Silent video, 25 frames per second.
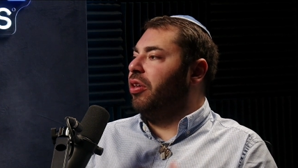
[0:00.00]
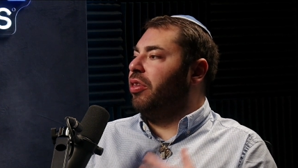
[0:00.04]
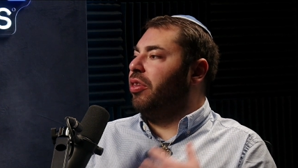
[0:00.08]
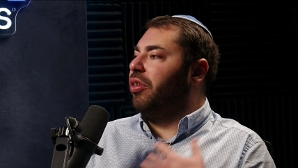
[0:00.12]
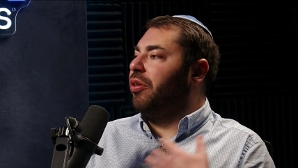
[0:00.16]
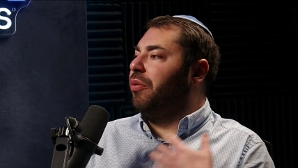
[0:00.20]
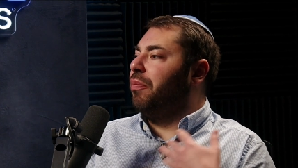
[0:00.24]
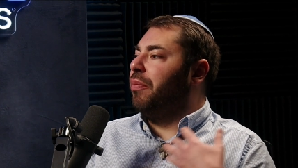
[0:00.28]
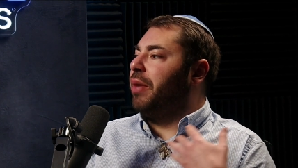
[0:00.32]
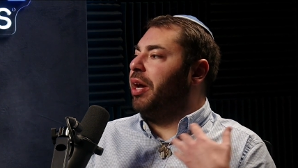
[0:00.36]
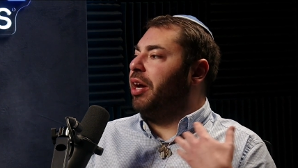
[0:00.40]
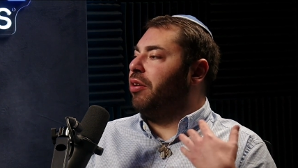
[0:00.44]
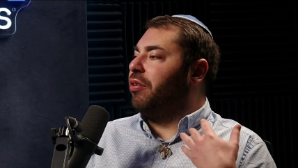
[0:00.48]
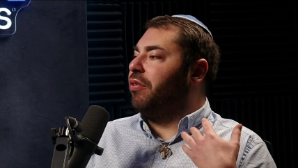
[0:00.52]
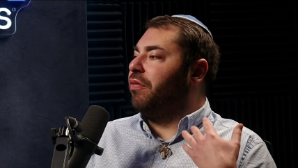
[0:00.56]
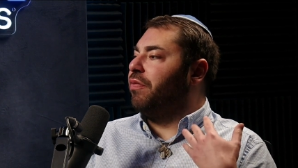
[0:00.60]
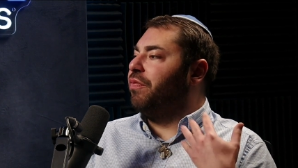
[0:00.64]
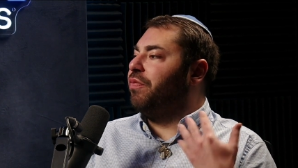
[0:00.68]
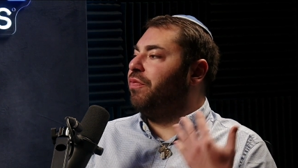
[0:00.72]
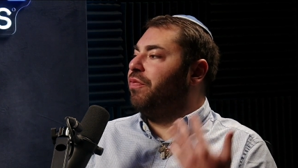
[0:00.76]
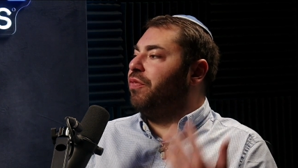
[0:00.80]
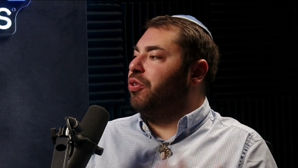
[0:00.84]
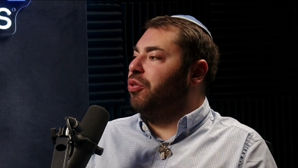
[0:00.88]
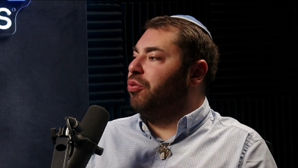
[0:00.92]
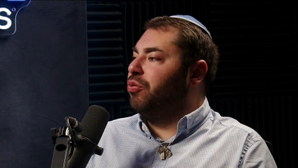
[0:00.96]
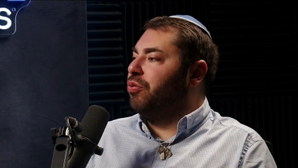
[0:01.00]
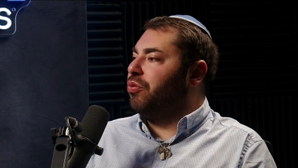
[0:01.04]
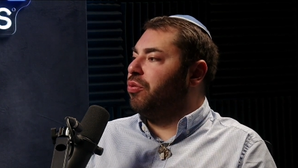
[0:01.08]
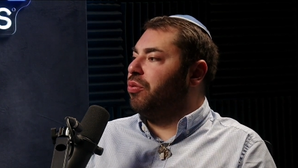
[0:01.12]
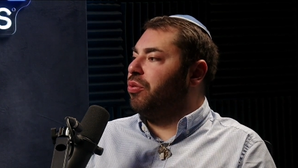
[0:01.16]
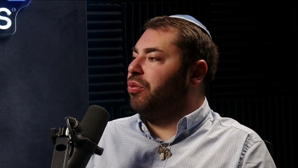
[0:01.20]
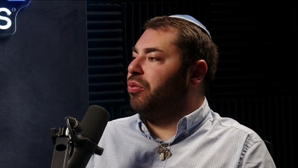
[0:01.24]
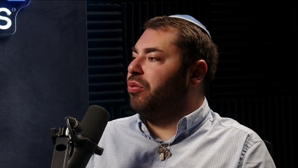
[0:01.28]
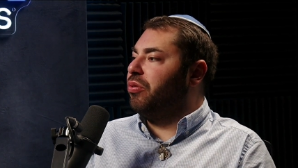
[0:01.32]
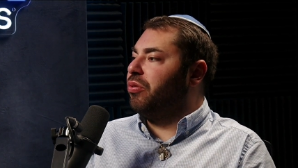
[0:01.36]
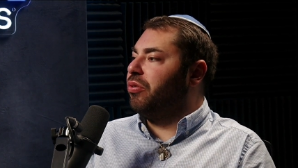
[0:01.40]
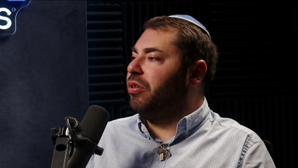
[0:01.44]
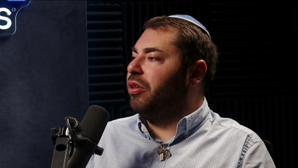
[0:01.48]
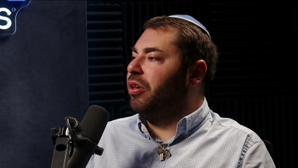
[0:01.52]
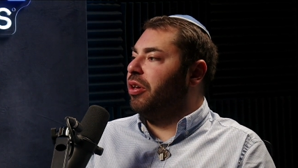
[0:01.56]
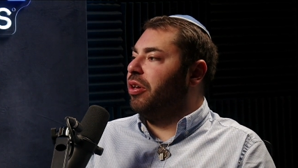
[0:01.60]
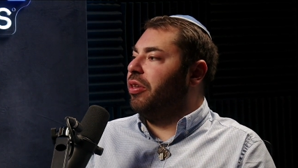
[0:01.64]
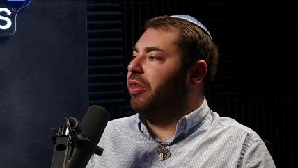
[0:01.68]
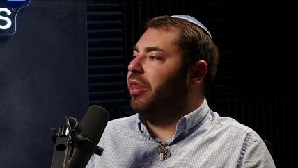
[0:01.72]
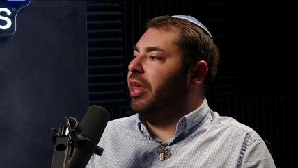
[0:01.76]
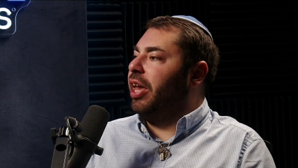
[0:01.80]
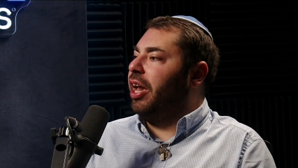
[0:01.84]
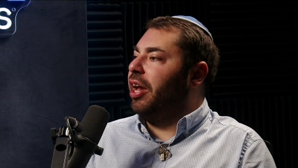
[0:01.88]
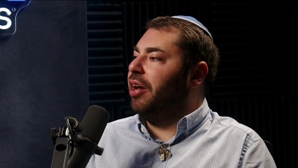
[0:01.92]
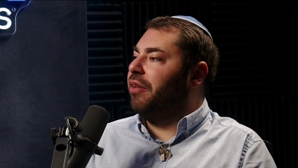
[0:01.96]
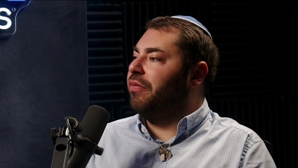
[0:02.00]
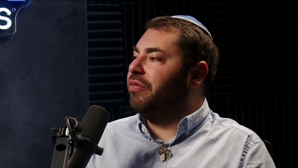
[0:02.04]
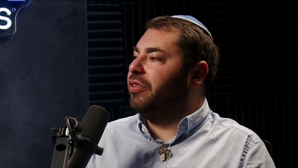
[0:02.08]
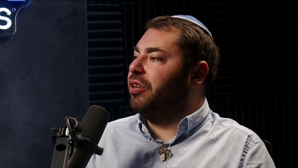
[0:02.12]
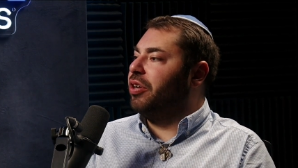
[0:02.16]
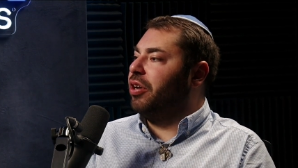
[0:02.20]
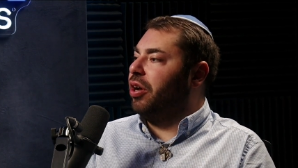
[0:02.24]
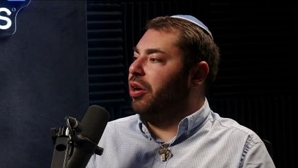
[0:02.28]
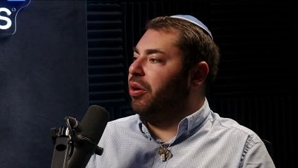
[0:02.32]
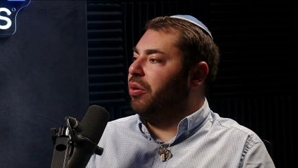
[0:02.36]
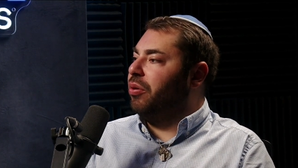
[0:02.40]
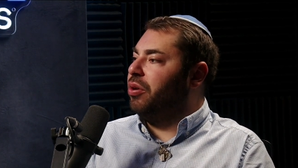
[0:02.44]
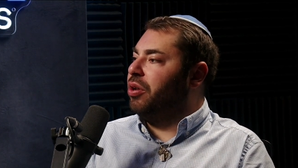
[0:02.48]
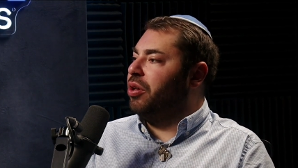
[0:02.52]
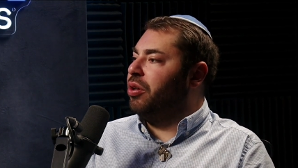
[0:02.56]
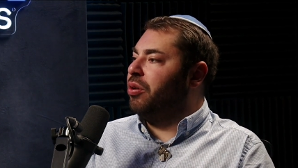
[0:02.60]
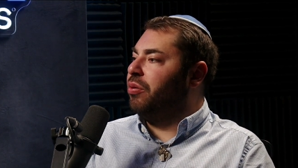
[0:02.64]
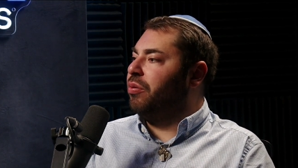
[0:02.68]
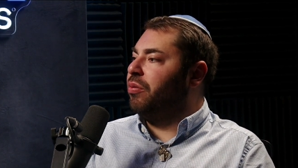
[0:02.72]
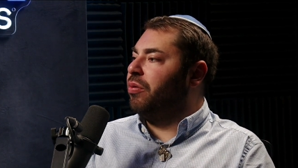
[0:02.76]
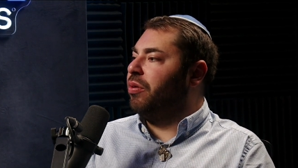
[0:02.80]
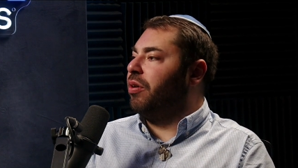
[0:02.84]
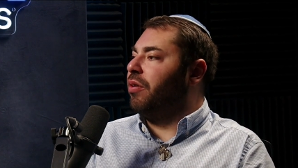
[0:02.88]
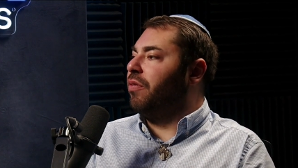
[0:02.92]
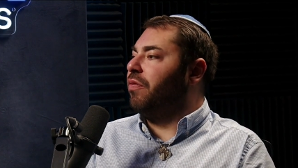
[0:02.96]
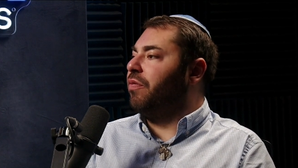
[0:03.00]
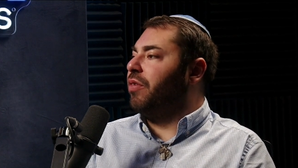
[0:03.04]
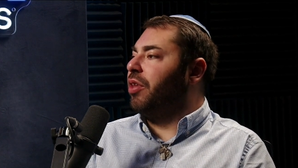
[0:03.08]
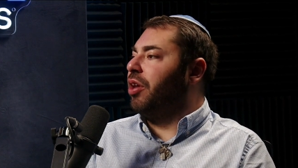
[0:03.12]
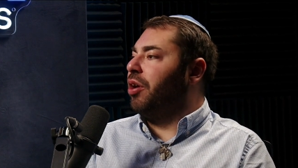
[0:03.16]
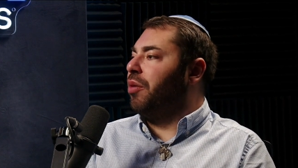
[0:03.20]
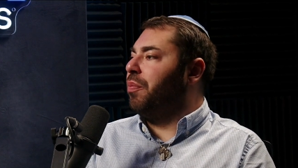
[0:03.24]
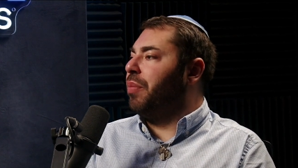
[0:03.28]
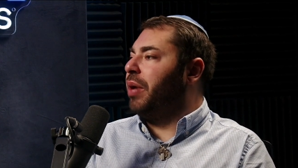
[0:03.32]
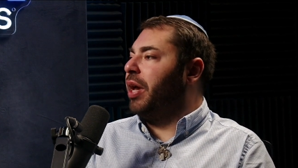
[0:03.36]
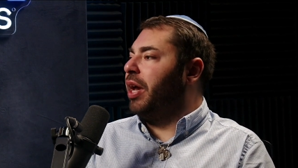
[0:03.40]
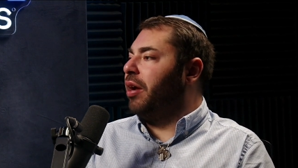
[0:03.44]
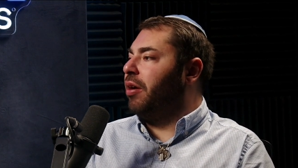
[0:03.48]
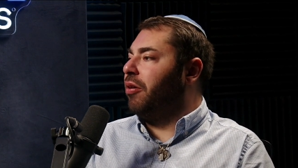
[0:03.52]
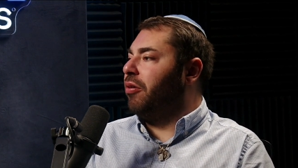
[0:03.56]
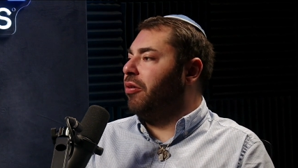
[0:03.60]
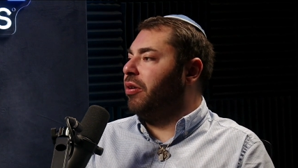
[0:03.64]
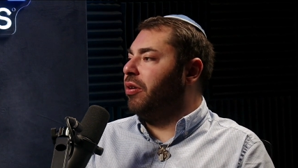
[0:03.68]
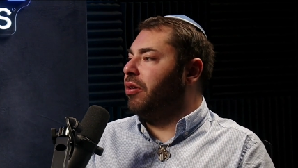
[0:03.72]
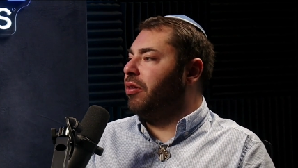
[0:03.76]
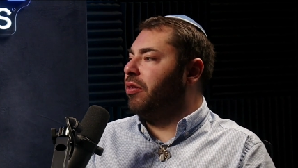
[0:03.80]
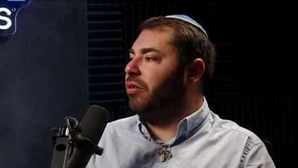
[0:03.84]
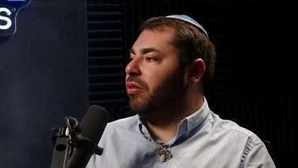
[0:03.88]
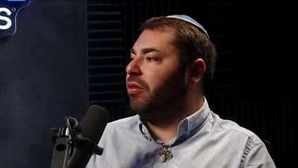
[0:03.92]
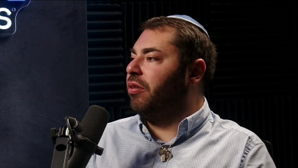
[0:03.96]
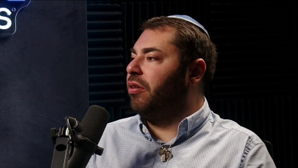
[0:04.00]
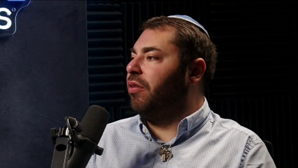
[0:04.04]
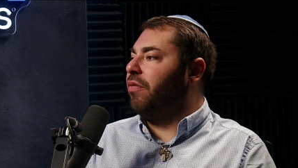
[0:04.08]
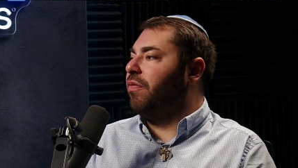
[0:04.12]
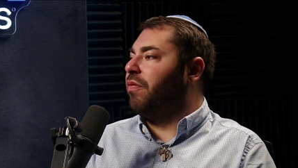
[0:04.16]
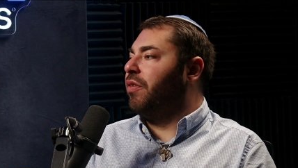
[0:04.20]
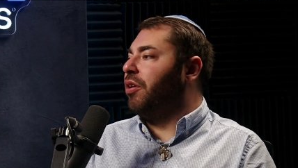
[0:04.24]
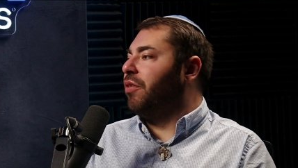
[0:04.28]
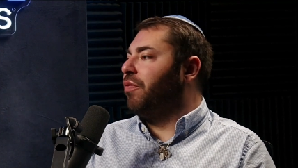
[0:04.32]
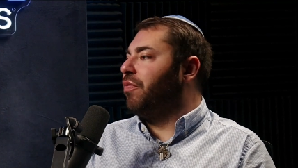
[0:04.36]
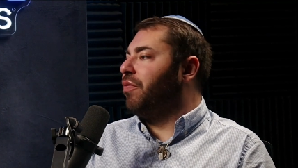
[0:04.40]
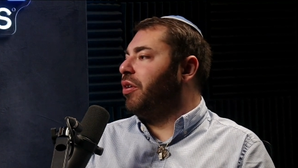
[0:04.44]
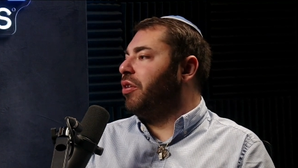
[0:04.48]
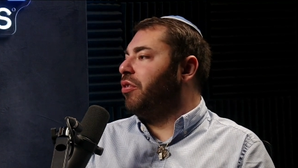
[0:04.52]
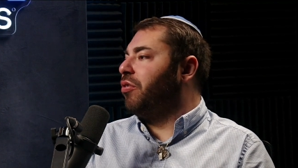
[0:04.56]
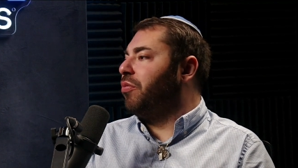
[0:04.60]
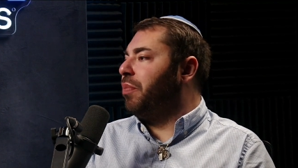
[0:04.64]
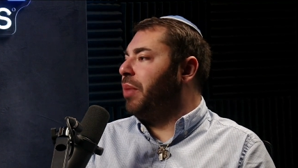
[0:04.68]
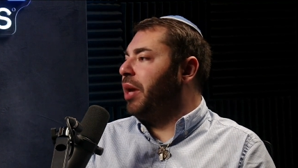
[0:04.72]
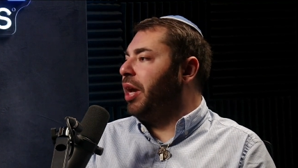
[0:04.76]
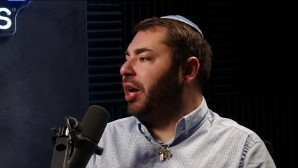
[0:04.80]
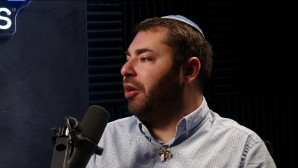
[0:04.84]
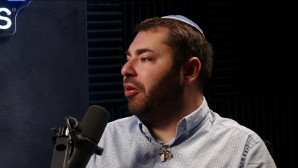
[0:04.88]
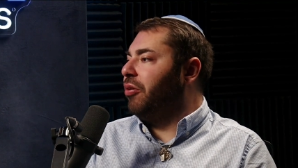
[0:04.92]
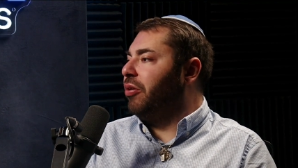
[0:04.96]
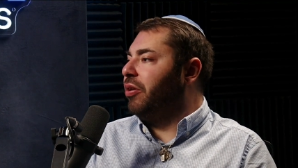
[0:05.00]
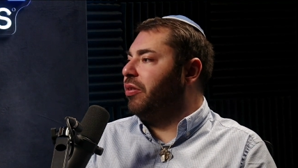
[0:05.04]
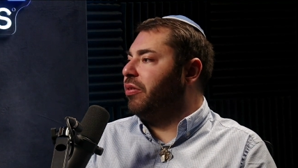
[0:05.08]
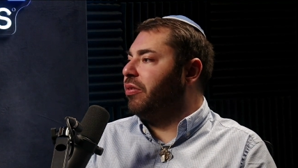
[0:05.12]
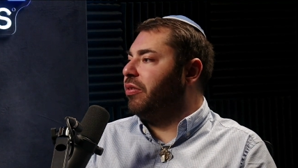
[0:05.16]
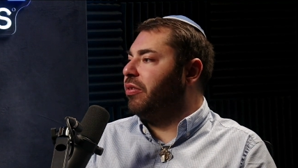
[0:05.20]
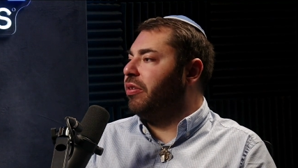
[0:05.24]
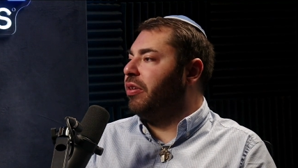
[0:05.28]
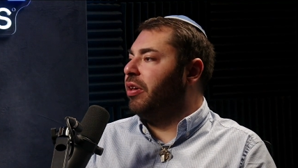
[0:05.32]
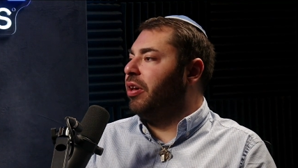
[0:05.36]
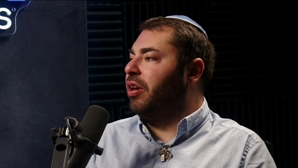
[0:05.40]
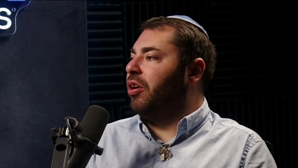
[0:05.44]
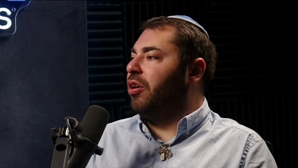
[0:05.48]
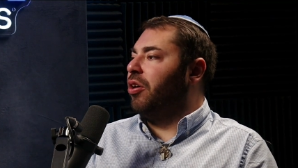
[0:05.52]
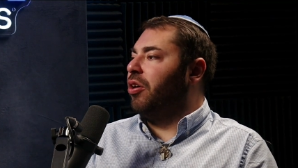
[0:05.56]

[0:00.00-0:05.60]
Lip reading: the amount of funerals they have to go to of their parents, of their friends' parents